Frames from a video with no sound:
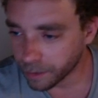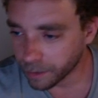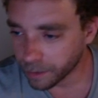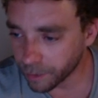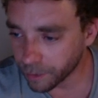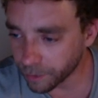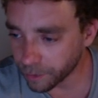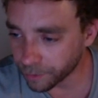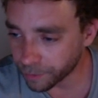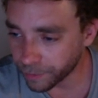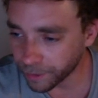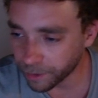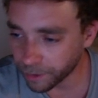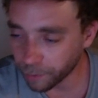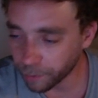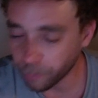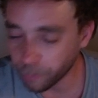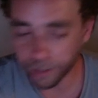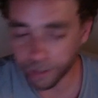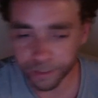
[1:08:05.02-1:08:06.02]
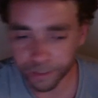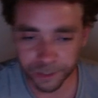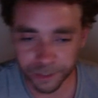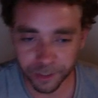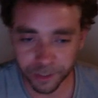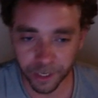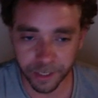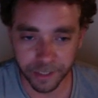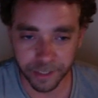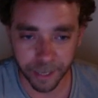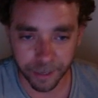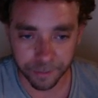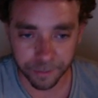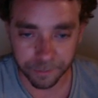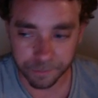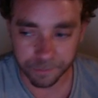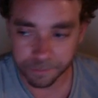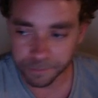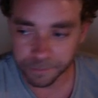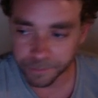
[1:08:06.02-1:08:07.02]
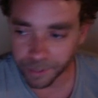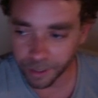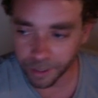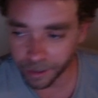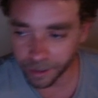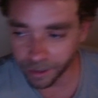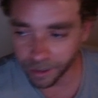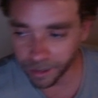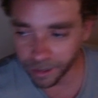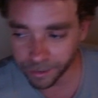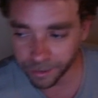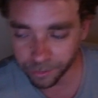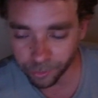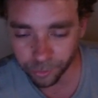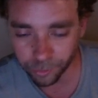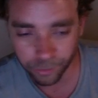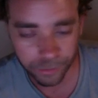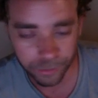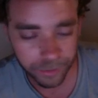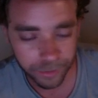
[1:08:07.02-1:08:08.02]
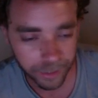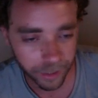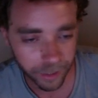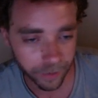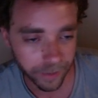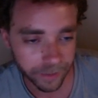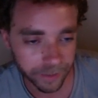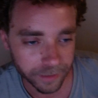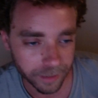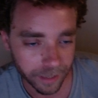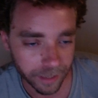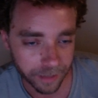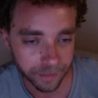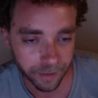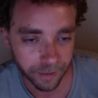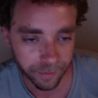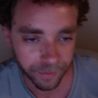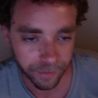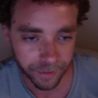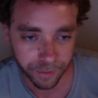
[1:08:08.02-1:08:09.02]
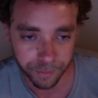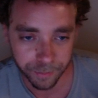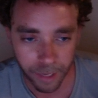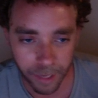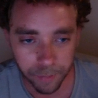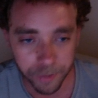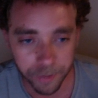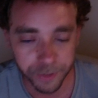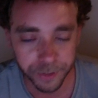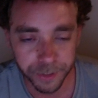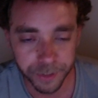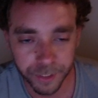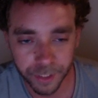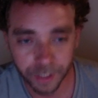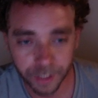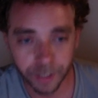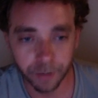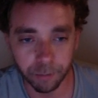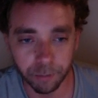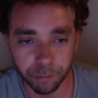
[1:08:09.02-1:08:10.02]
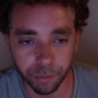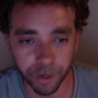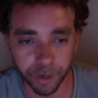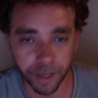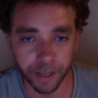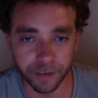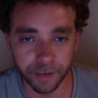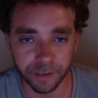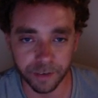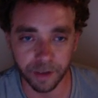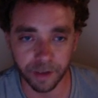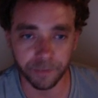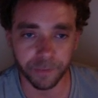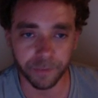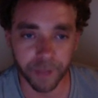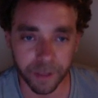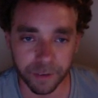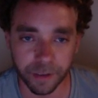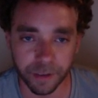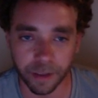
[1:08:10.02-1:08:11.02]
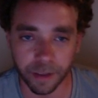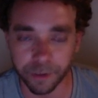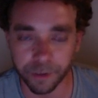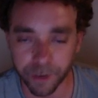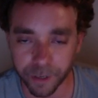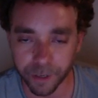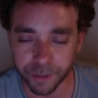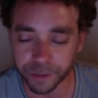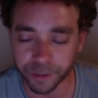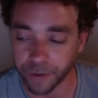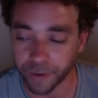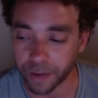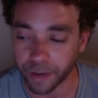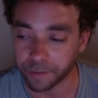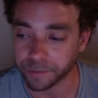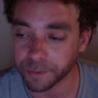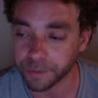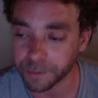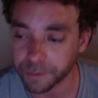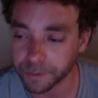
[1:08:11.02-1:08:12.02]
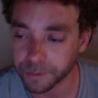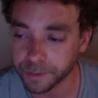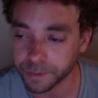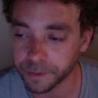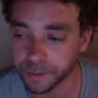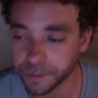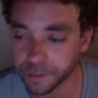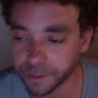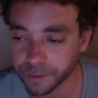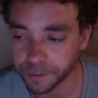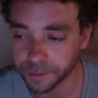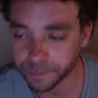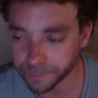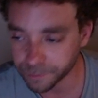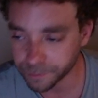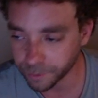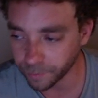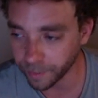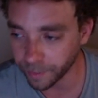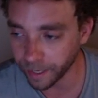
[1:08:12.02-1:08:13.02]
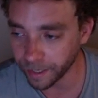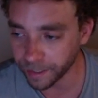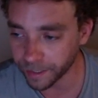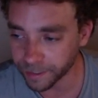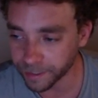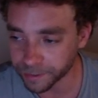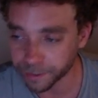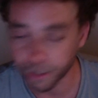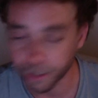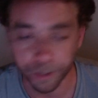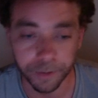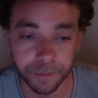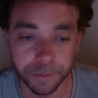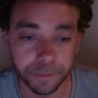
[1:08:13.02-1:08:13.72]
You think, well, at least you're not dead. An ankle, that's definitely some damage, but it's definitely, you're gonna survive. So that is good.